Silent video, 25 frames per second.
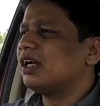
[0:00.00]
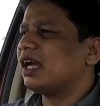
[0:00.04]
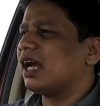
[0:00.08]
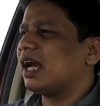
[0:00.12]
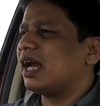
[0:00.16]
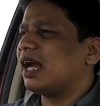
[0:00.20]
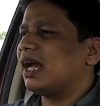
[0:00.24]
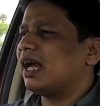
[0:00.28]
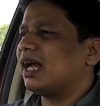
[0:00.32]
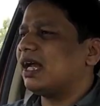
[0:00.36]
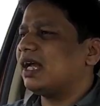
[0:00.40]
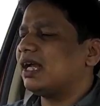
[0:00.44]

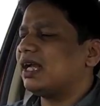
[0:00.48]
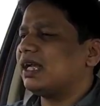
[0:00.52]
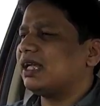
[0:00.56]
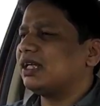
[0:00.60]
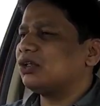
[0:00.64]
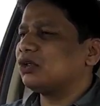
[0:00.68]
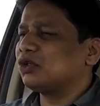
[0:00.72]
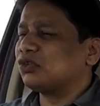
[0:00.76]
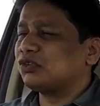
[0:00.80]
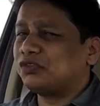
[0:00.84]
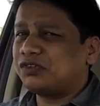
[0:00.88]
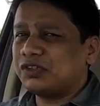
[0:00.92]

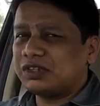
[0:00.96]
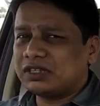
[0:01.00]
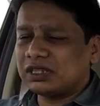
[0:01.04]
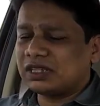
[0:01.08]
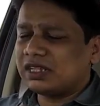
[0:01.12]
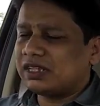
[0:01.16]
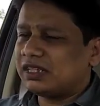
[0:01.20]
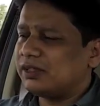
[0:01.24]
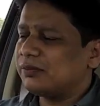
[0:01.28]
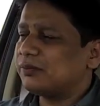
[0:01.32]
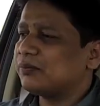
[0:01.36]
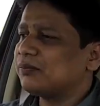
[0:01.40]
And
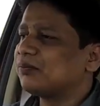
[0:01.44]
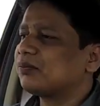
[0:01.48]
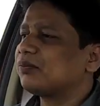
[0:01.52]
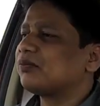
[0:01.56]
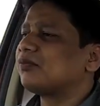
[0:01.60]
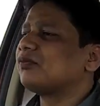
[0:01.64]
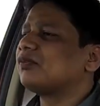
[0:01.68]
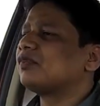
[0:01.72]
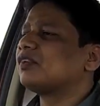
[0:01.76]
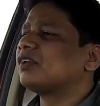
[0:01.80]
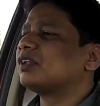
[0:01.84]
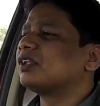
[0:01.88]
officially,
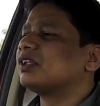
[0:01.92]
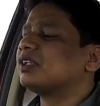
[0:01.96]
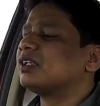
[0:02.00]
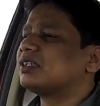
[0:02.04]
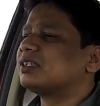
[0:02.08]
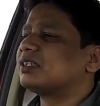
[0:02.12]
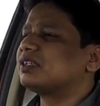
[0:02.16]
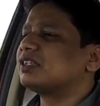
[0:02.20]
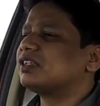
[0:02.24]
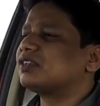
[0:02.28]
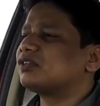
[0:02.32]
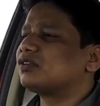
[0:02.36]
the
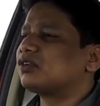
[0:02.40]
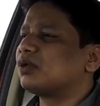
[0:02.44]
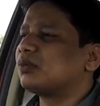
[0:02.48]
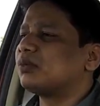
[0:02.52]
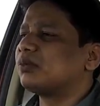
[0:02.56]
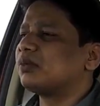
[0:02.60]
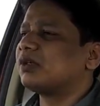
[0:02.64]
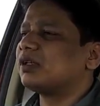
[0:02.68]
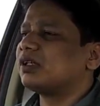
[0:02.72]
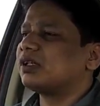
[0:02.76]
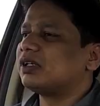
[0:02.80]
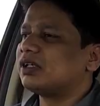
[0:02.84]
distance
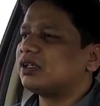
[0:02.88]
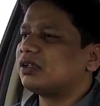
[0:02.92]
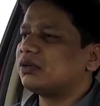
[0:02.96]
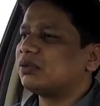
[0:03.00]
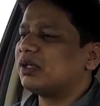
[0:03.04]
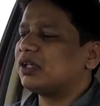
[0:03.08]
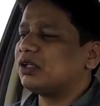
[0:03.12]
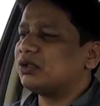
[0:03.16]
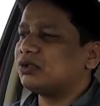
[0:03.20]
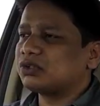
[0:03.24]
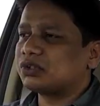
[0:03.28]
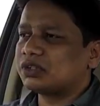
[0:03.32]
from
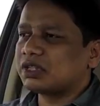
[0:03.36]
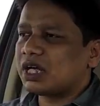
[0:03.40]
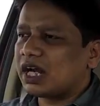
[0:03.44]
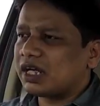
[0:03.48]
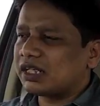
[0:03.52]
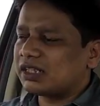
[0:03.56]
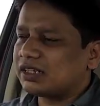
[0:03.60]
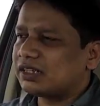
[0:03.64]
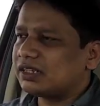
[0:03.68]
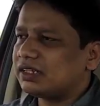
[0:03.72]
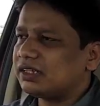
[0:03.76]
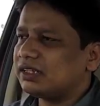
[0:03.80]
where you
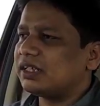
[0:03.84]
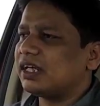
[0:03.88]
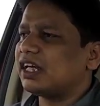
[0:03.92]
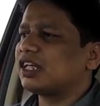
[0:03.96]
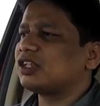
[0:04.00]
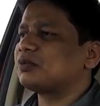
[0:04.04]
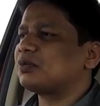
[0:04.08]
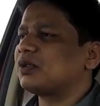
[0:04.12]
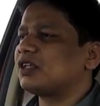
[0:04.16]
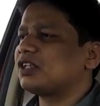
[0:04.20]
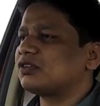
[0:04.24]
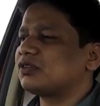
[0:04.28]
start the
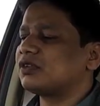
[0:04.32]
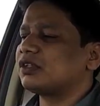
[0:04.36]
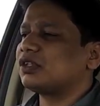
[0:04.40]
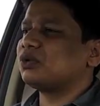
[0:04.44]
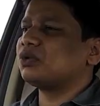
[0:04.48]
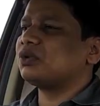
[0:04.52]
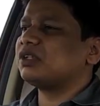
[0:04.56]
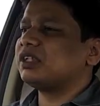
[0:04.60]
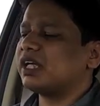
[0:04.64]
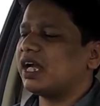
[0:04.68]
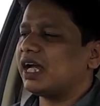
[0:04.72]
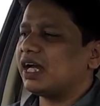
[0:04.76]
expressway
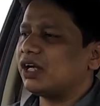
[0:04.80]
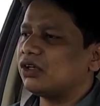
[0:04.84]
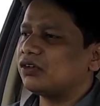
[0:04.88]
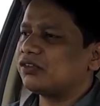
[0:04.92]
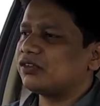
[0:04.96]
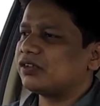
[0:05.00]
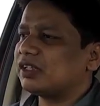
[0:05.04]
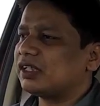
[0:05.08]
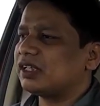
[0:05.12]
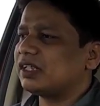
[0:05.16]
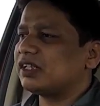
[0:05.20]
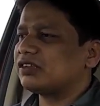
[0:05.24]
to the end
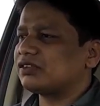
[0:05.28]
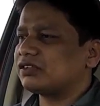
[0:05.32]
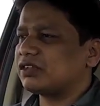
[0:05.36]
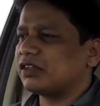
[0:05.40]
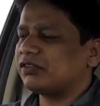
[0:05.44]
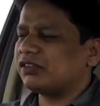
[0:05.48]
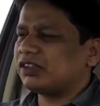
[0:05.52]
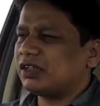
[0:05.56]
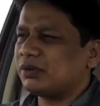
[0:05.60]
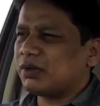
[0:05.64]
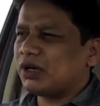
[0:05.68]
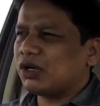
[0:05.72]
of it is
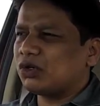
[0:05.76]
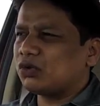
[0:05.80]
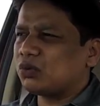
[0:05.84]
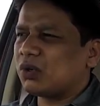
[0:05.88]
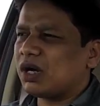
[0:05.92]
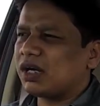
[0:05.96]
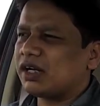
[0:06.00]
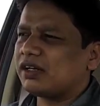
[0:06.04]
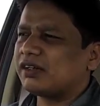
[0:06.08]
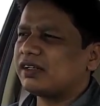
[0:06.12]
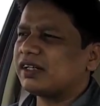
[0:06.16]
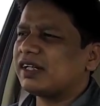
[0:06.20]
roughly about
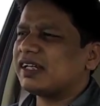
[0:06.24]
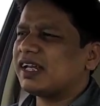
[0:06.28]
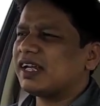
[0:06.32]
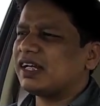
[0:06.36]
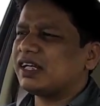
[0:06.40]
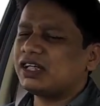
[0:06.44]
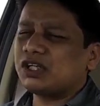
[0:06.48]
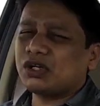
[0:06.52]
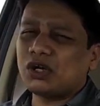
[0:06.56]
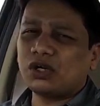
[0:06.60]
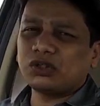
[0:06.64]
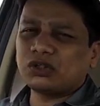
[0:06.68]

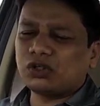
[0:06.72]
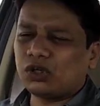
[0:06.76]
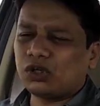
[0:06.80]
180 odd